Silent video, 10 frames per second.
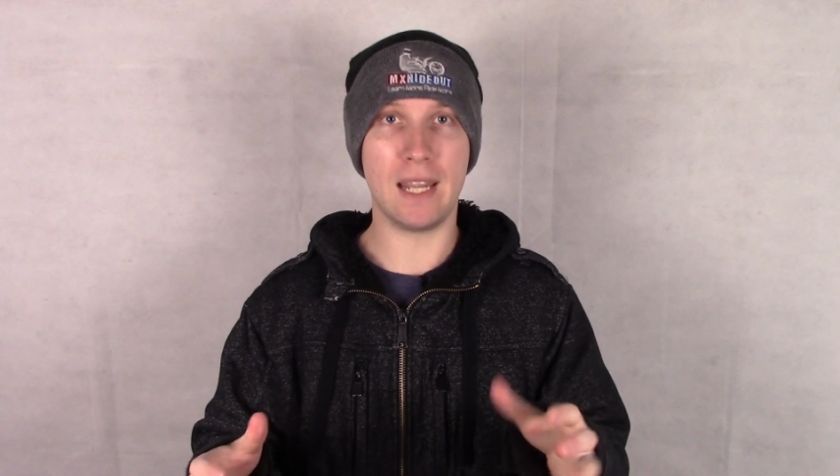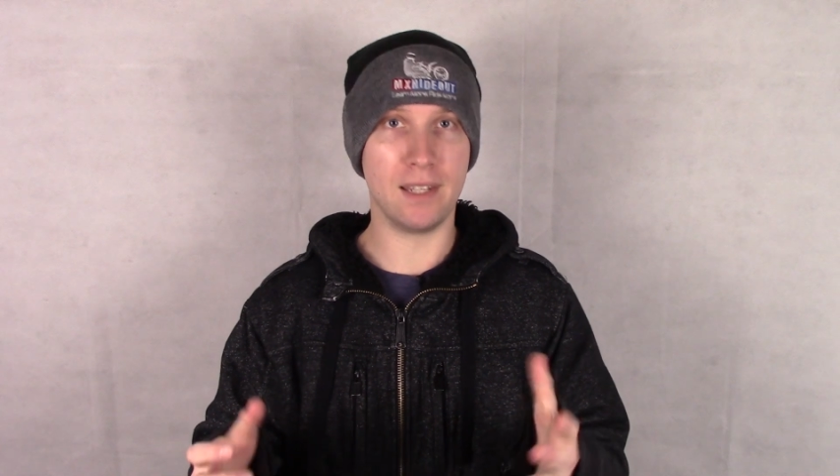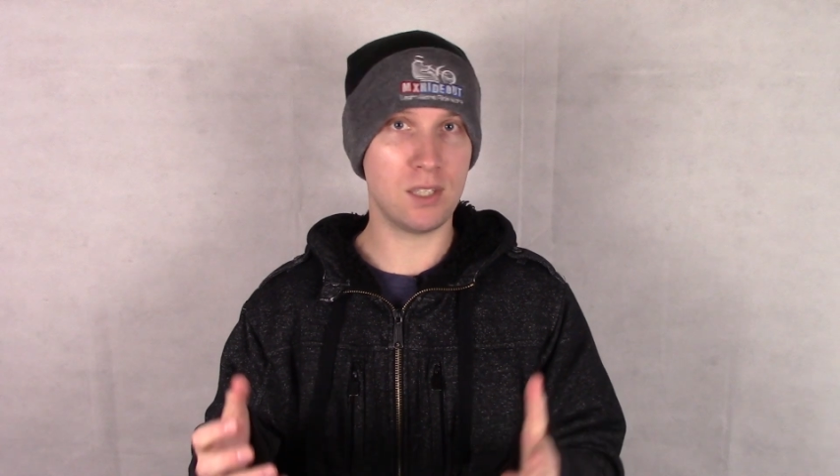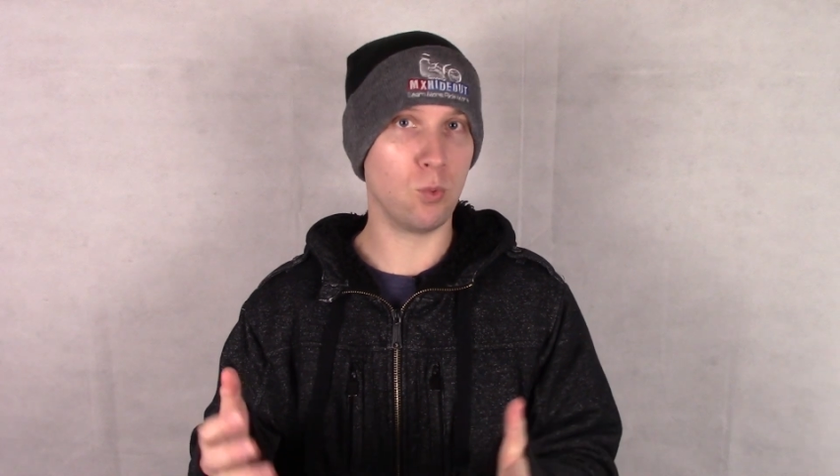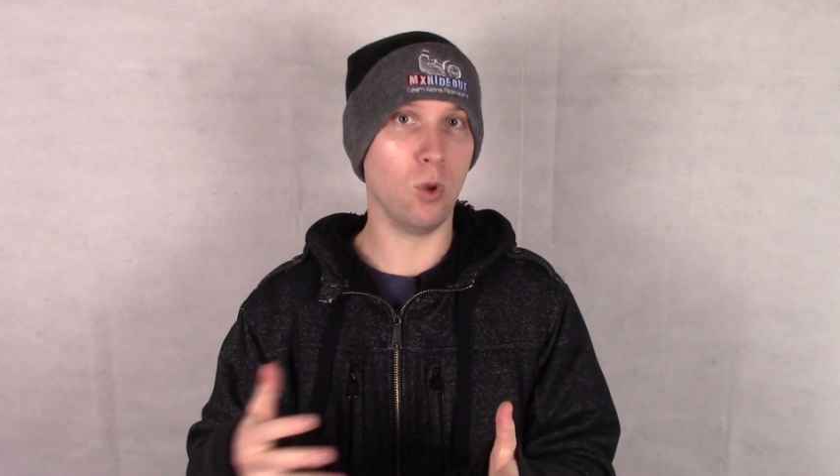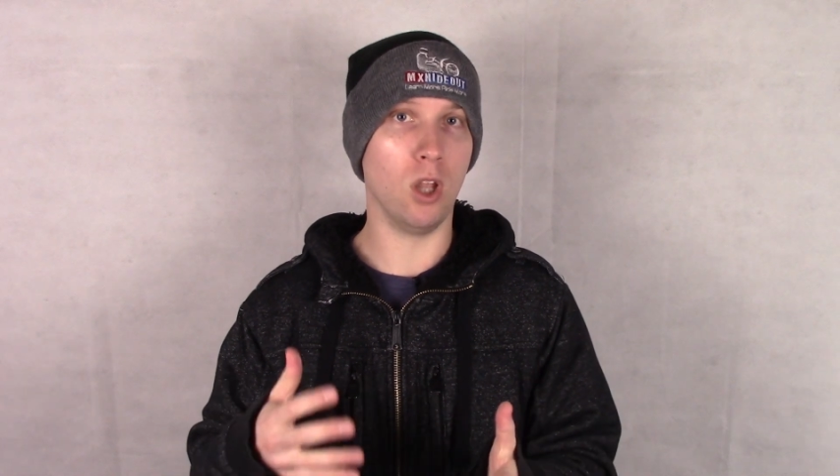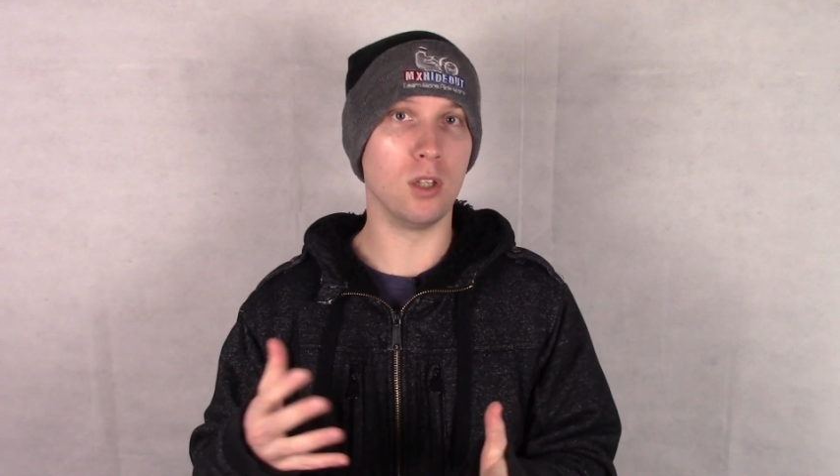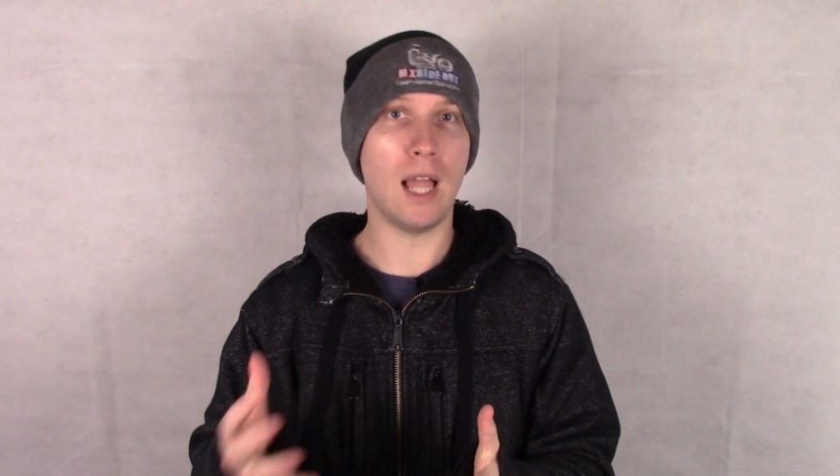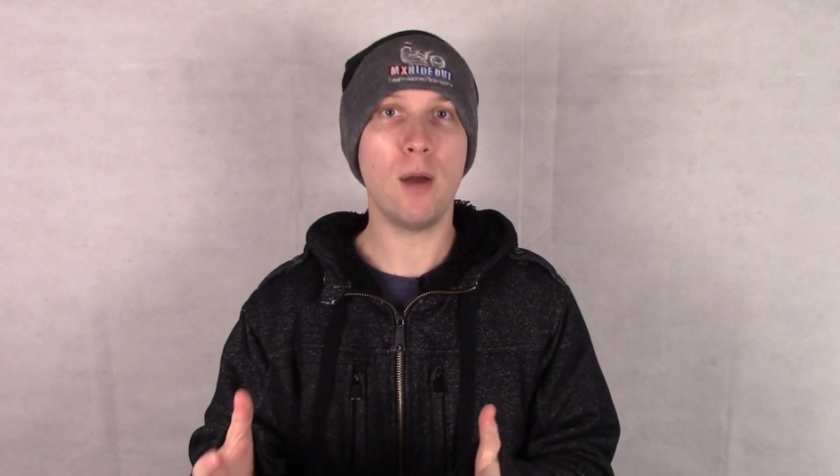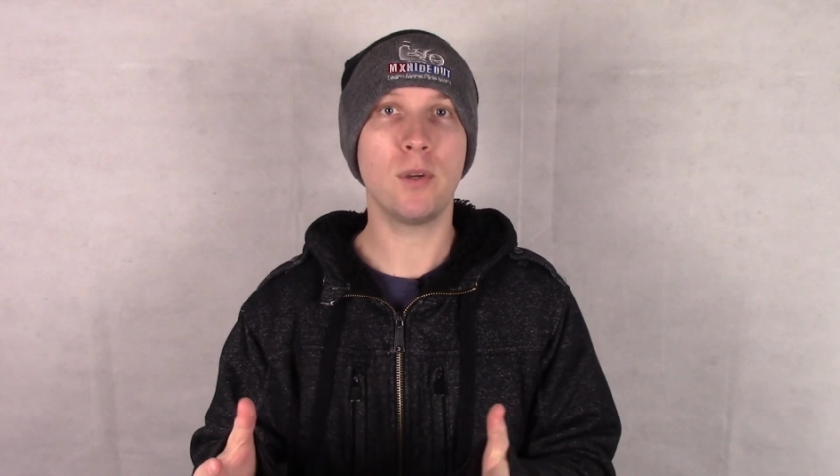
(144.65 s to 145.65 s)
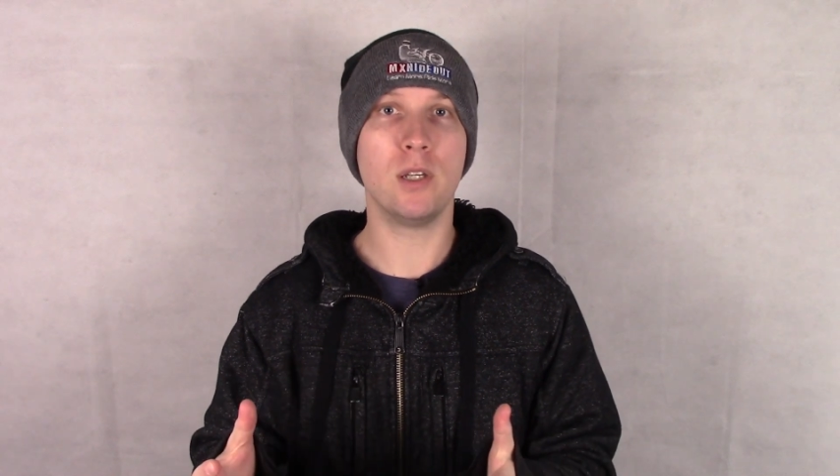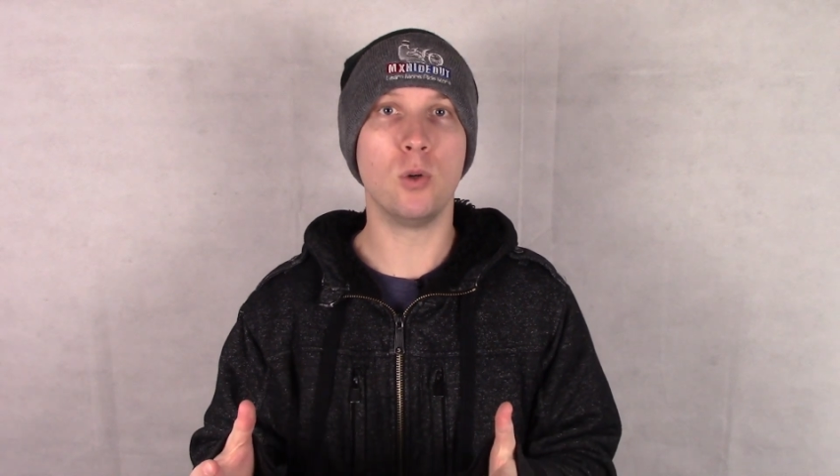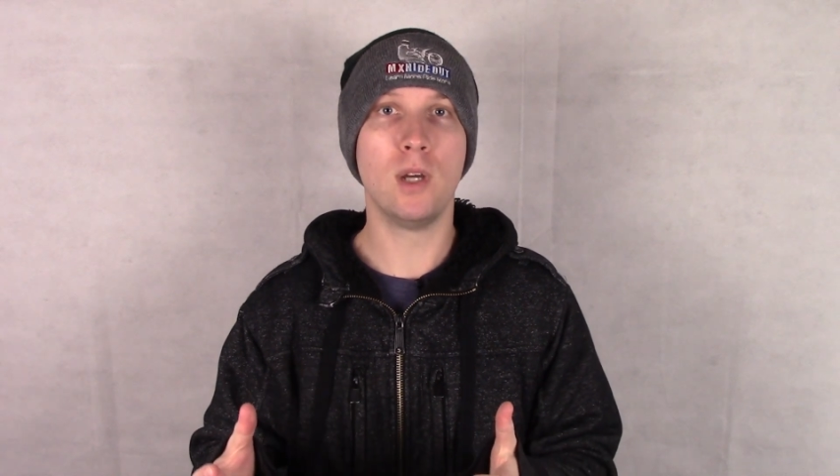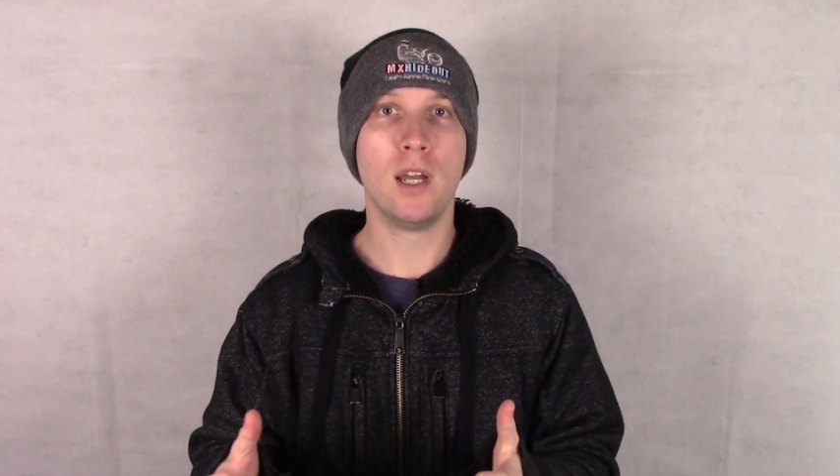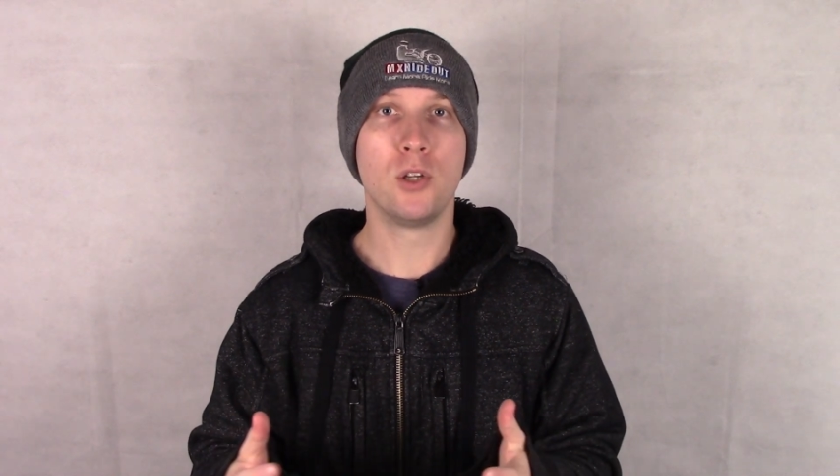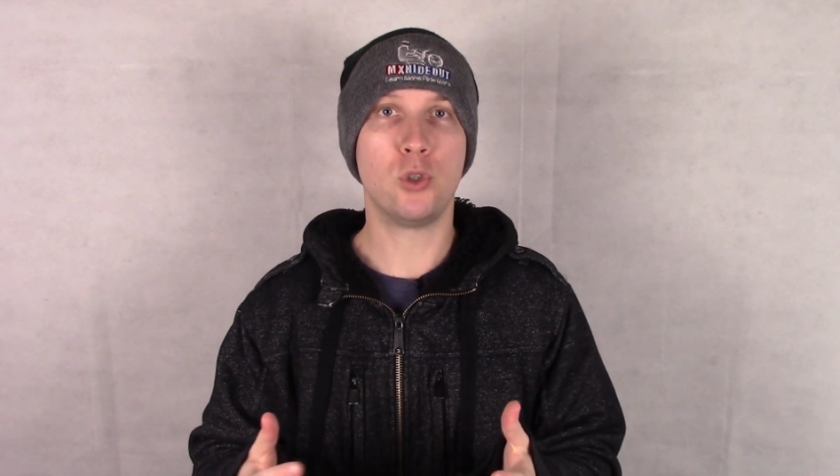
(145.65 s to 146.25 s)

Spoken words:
and this will allow you